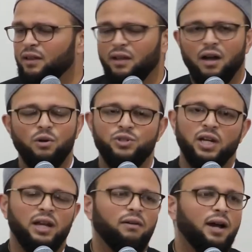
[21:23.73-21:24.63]
Allahu
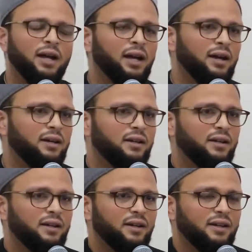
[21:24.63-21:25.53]
Jalla wa
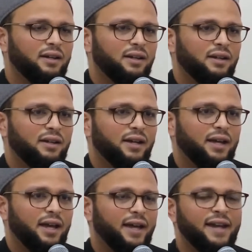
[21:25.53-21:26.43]

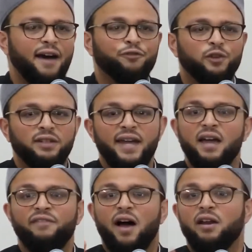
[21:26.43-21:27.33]
and after the
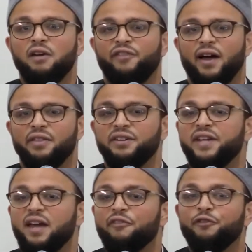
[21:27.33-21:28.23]
day of Arafah,
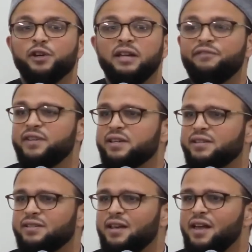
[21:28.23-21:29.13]
the day of
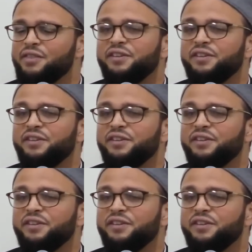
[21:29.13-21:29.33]
forgiveness,